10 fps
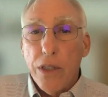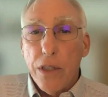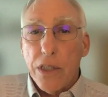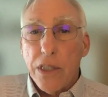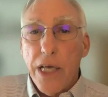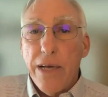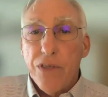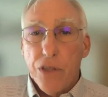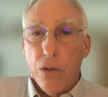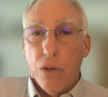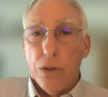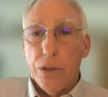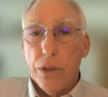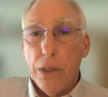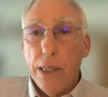is to save
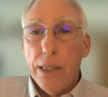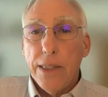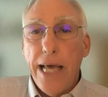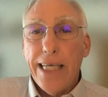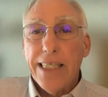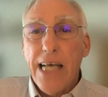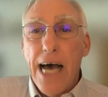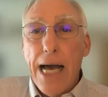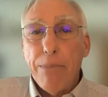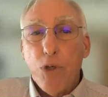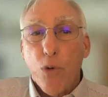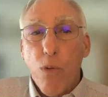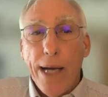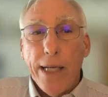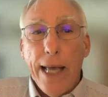souls, takes time to
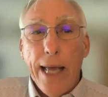write